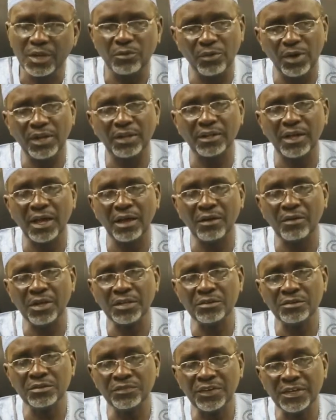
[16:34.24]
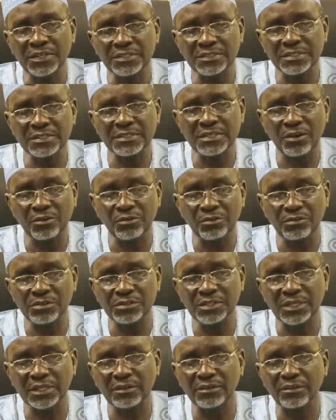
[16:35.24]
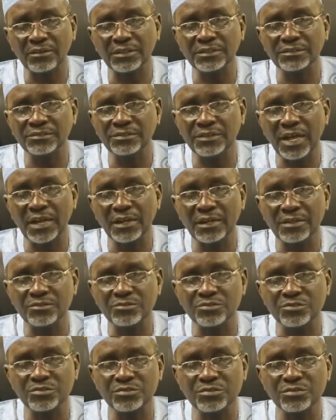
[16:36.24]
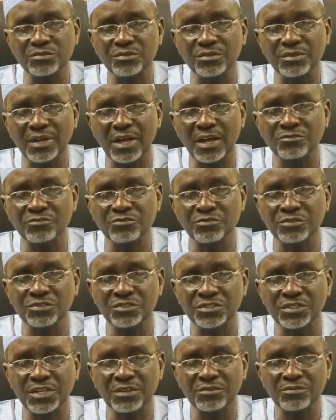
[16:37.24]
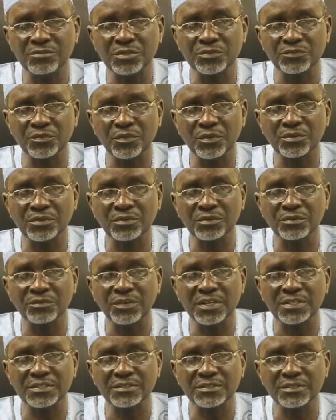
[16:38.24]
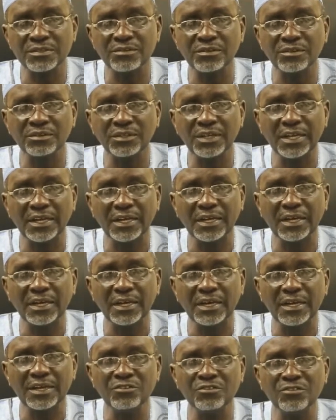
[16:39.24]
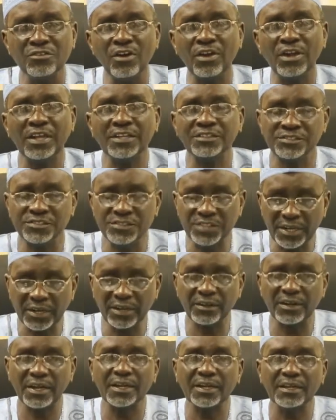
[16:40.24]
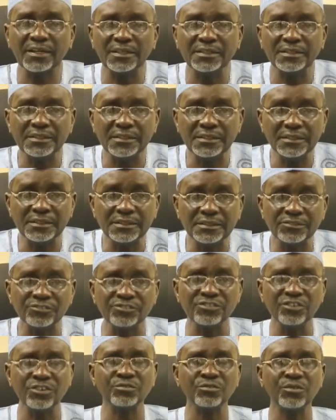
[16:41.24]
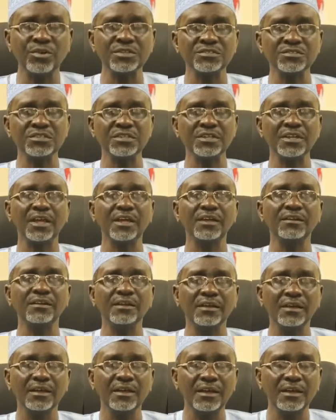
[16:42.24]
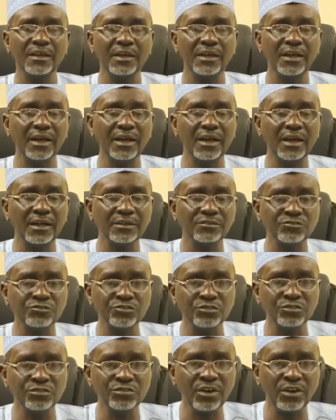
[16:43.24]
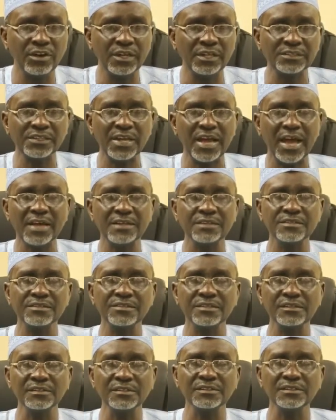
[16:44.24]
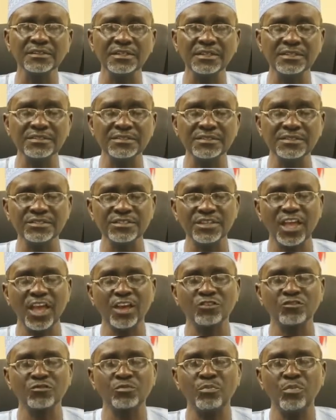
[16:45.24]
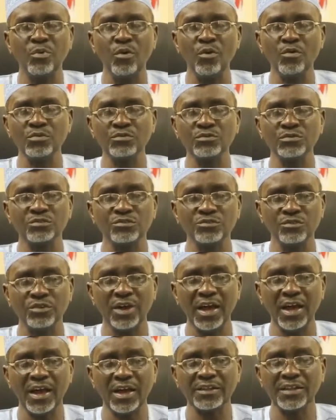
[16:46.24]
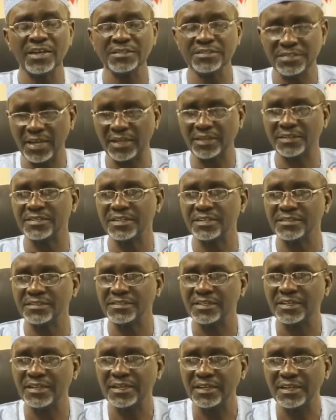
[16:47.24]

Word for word: Well, our universities are always encouraged really to associate with foreign universities. You know, knowledge generally is not considered uh, true knowledge until it is exposed to other sectors.